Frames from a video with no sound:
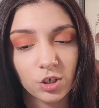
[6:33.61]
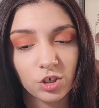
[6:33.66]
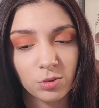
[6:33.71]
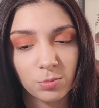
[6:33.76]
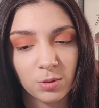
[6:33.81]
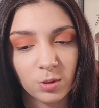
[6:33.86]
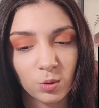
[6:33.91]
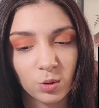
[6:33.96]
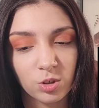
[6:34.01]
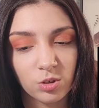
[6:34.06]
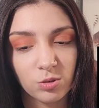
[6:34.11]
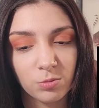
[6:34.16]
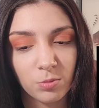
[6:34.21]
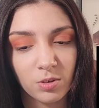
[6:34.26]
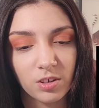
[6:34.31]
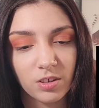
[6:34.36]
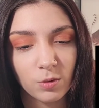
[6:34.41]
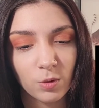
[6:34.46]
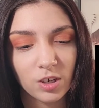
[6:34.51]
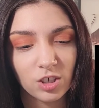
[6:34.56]
question mark,
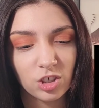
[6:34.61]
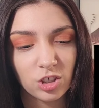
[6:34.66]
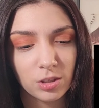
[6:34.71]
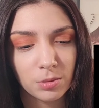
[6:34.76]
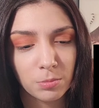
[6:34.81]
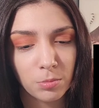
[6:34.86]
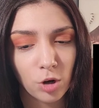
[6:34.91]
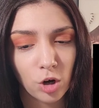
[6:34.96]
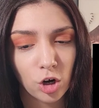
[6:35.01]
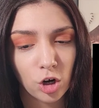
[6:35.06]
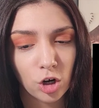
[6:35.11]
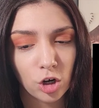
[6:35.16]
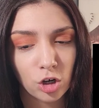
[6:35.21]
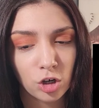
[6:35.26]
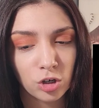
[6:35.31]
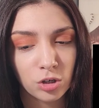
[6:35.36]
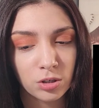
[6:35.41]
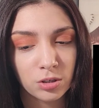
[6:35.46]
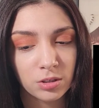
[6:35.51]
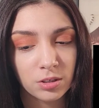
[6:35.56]
question mark, question
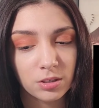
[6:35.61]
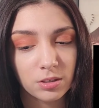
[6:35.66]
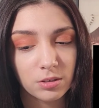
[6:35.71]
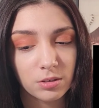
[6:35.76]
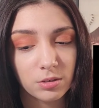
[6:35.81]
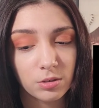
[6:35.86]
mark.